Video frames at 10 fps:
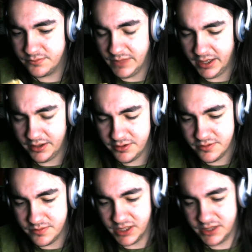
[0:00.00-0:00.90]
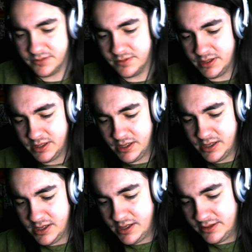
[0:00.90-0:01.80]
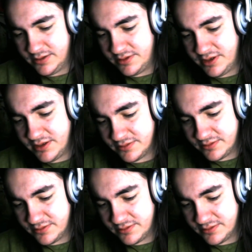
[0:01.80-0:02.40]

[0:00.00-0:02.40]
I don't know, man. They're not...